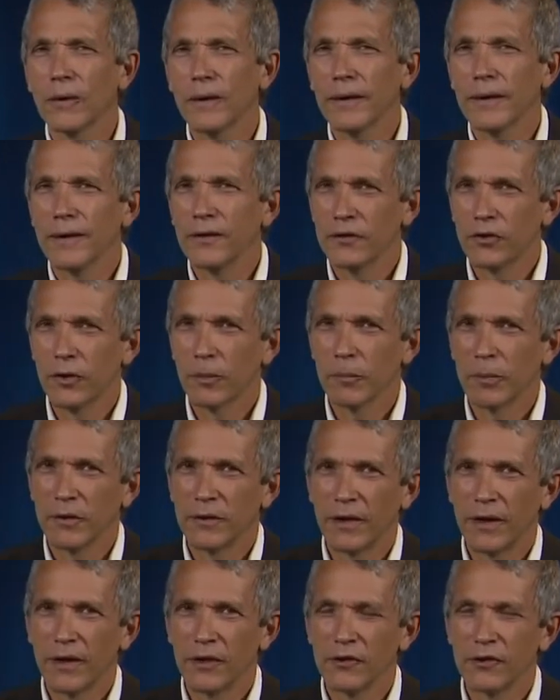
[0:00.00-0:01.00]

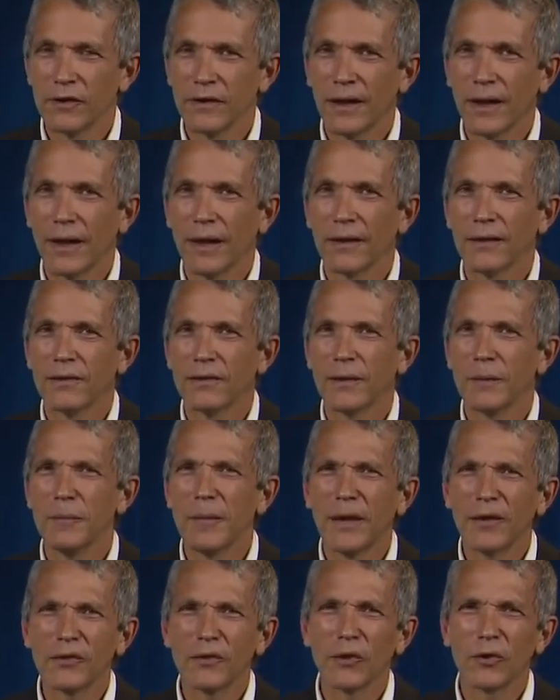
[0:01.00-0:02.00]
interpretation has
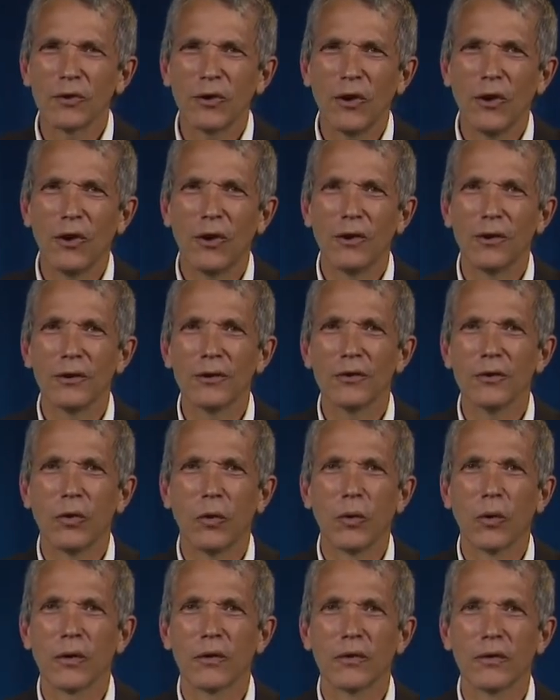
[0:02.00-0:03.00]
semester long
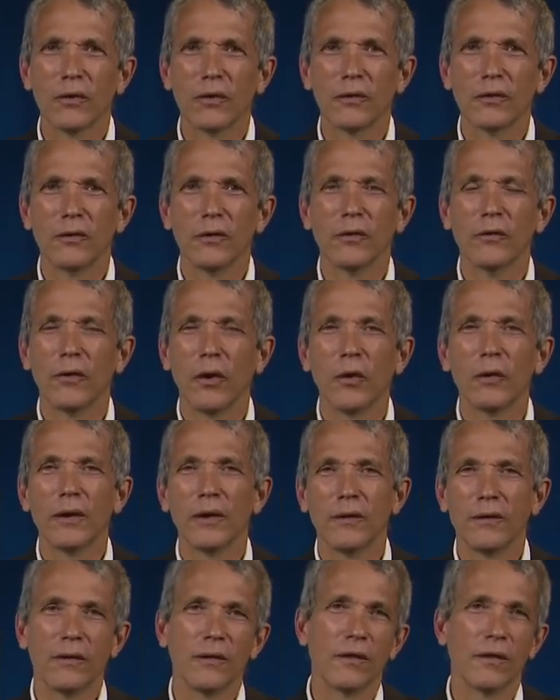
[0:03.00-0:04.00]
courses devoted
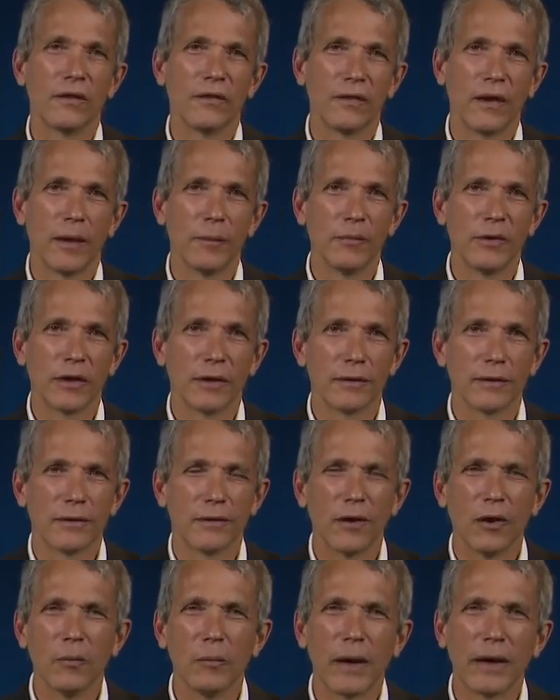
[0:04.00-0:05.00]
to the subject,
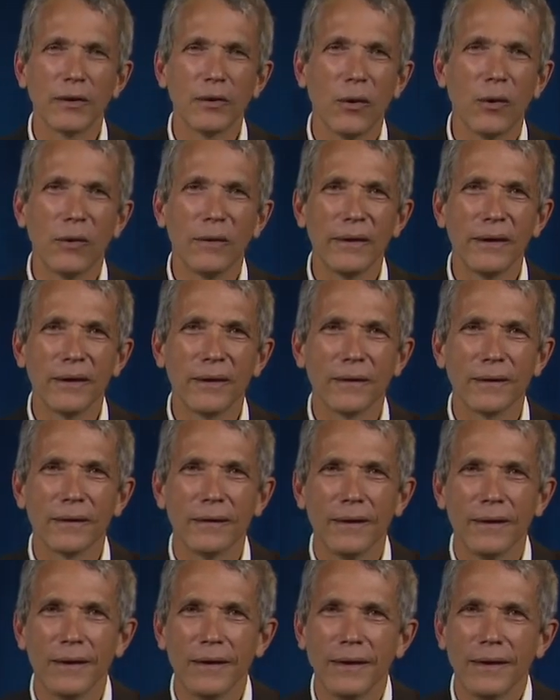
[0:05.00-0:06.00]
so my goal here
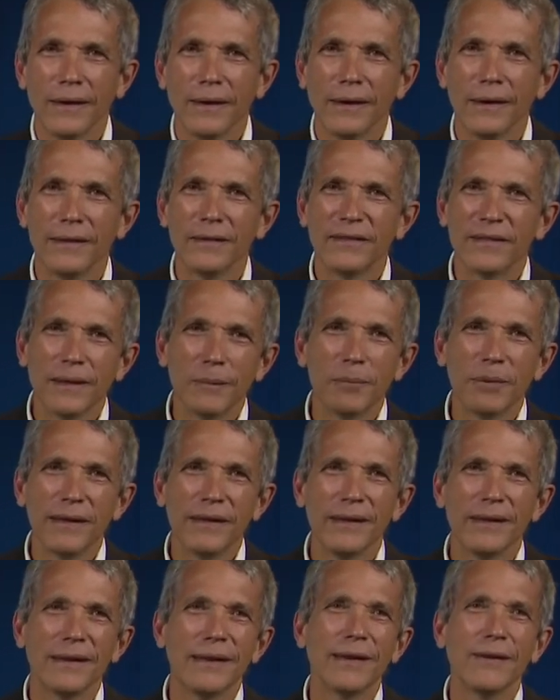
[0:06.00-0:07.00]
is simply
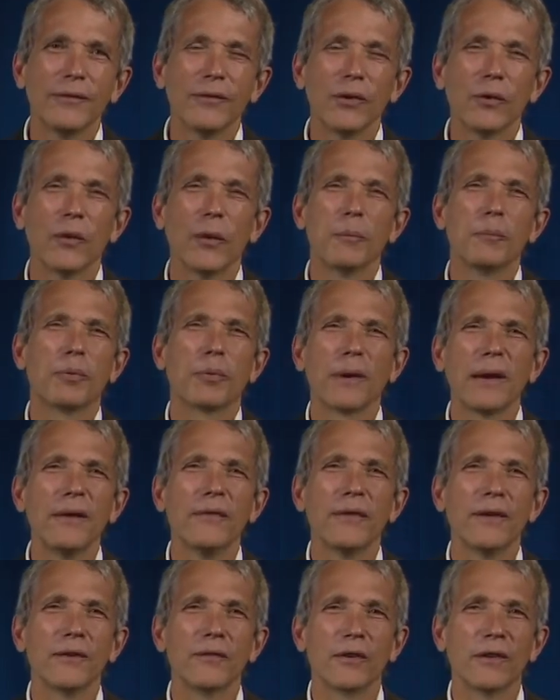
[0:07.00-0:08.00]
to give you a brief
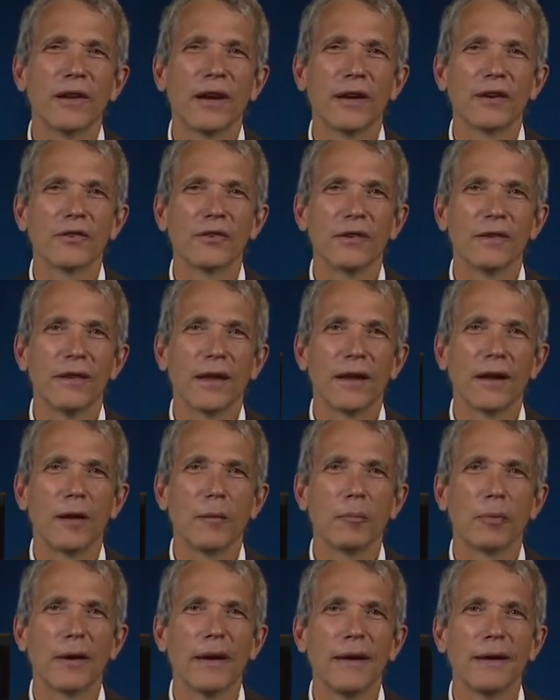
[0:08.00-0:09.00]
introduction that I'll
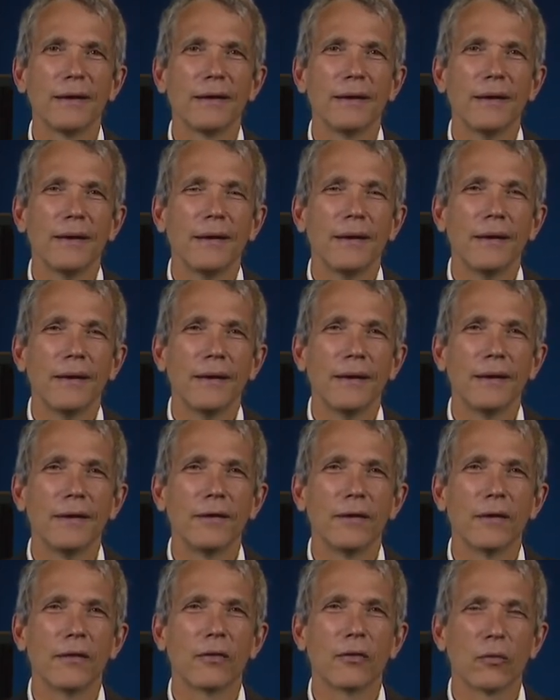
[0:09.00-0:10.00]
break
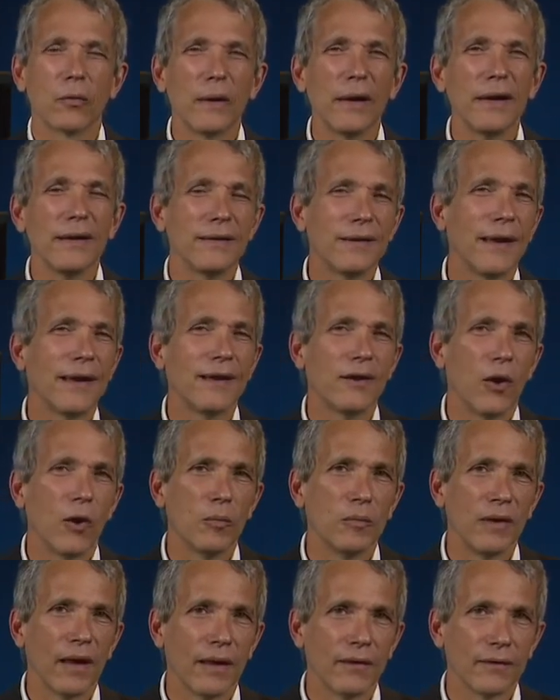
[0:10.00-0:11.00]
into three take home
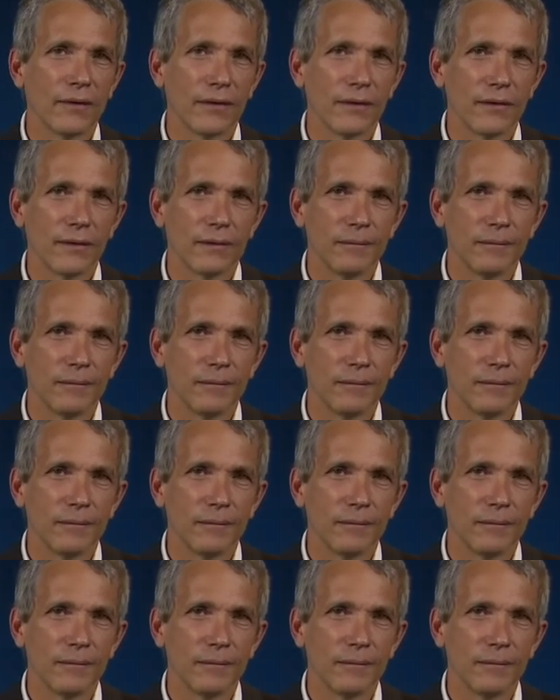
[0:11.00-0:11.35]
lessons.